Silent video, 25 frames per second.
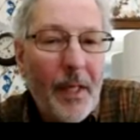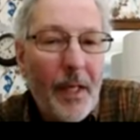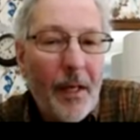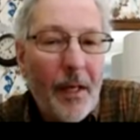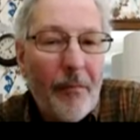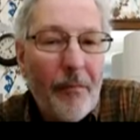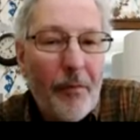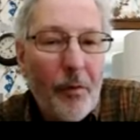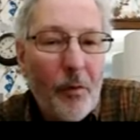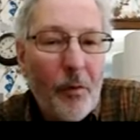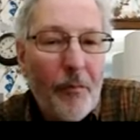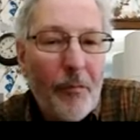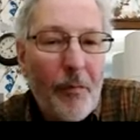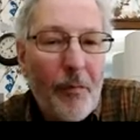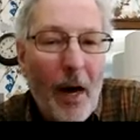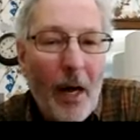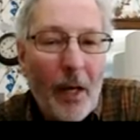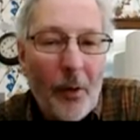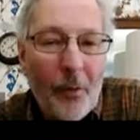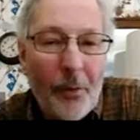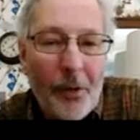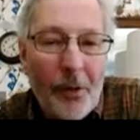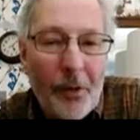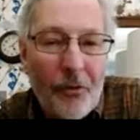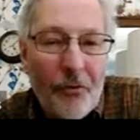if you
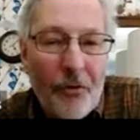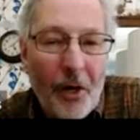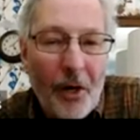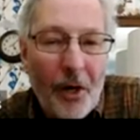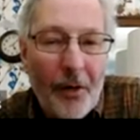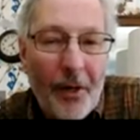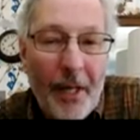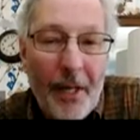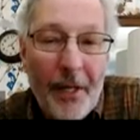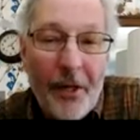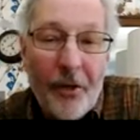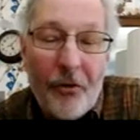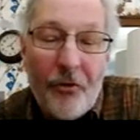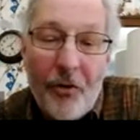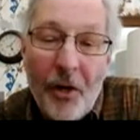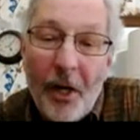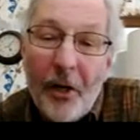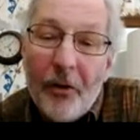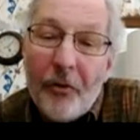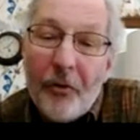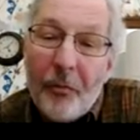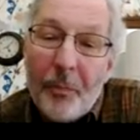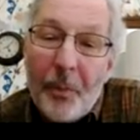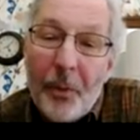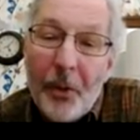follow the chart. And the
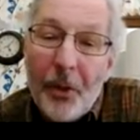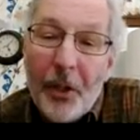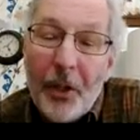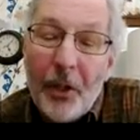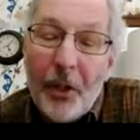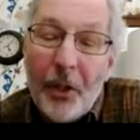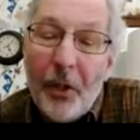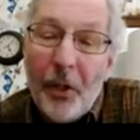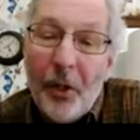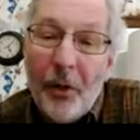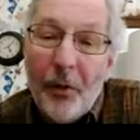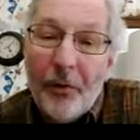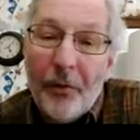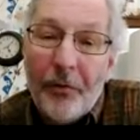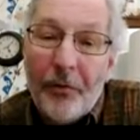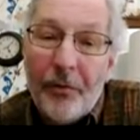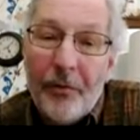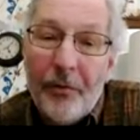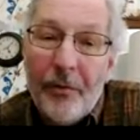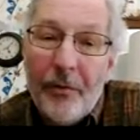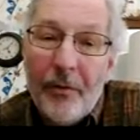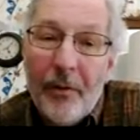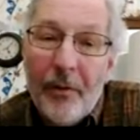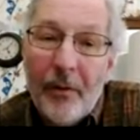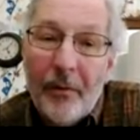chart's pretty
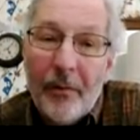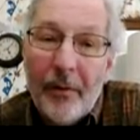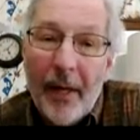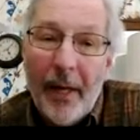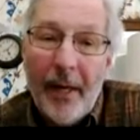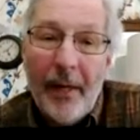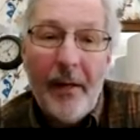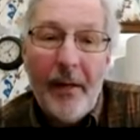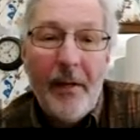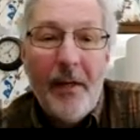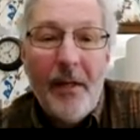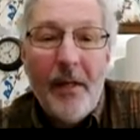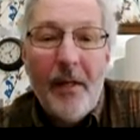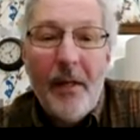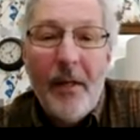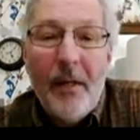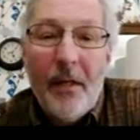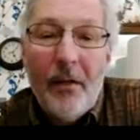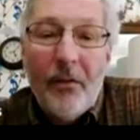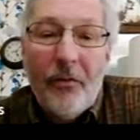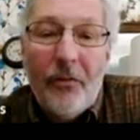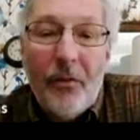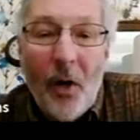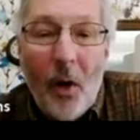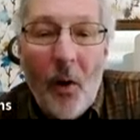close, okay?
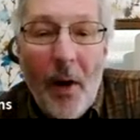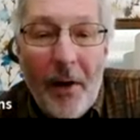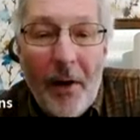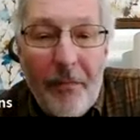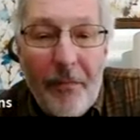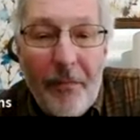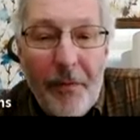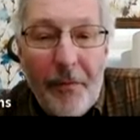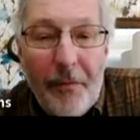So at